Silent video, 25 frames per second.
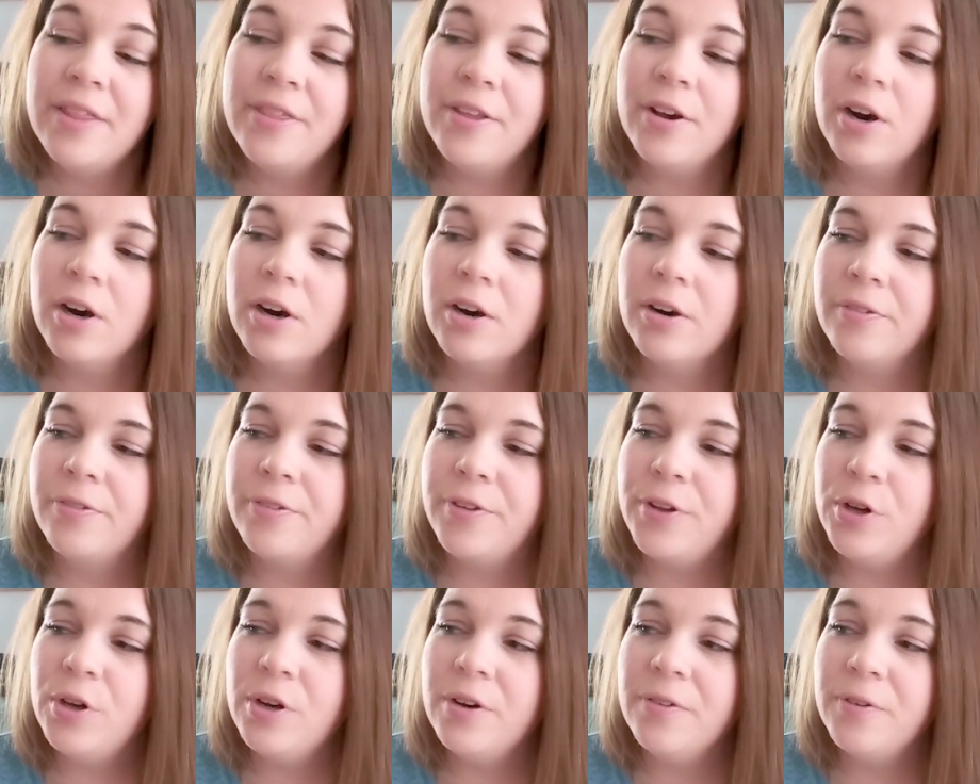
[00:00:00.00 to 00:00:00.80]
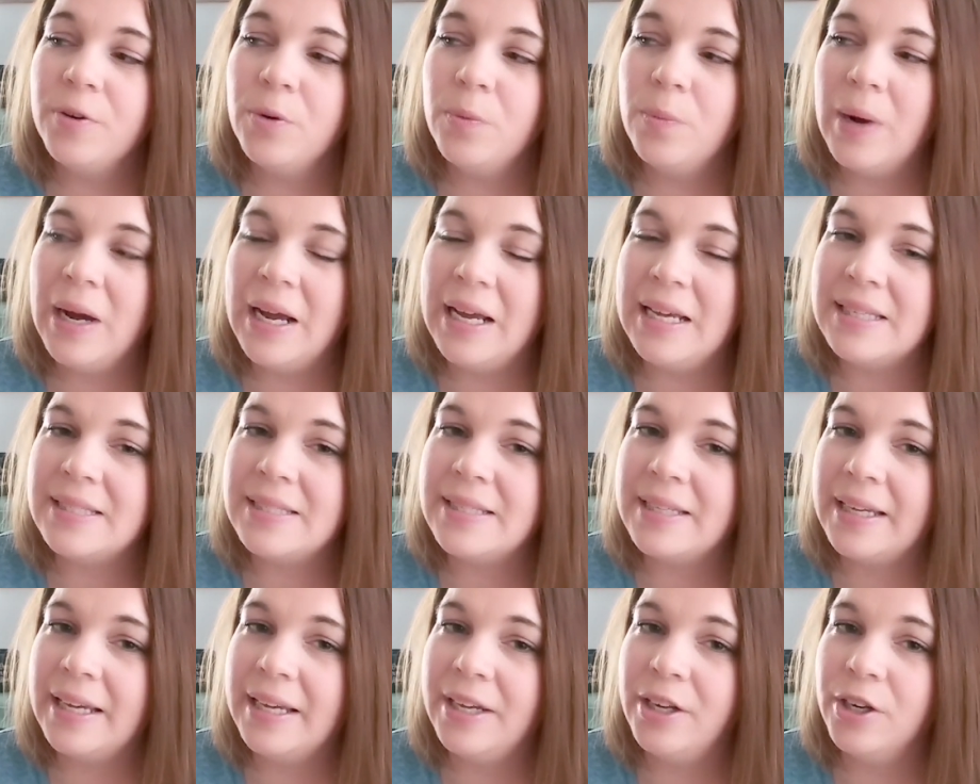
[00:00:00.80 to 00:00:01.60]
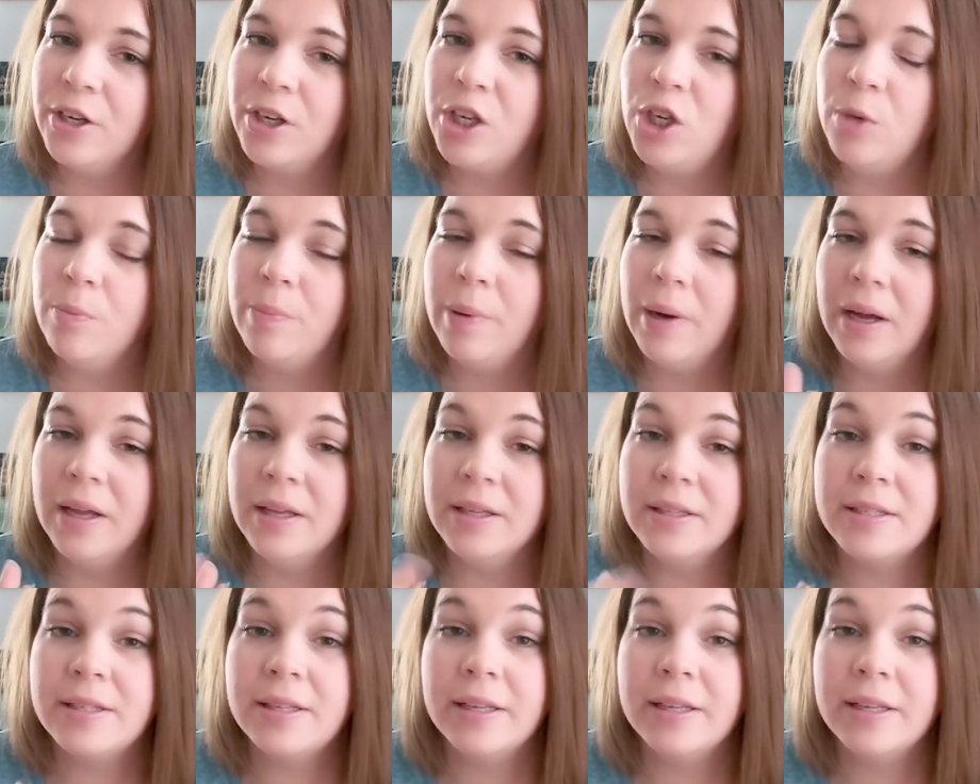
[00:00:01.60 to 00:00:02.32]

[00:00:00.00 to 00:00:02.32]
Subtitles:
There are a few different ways to get your coupons.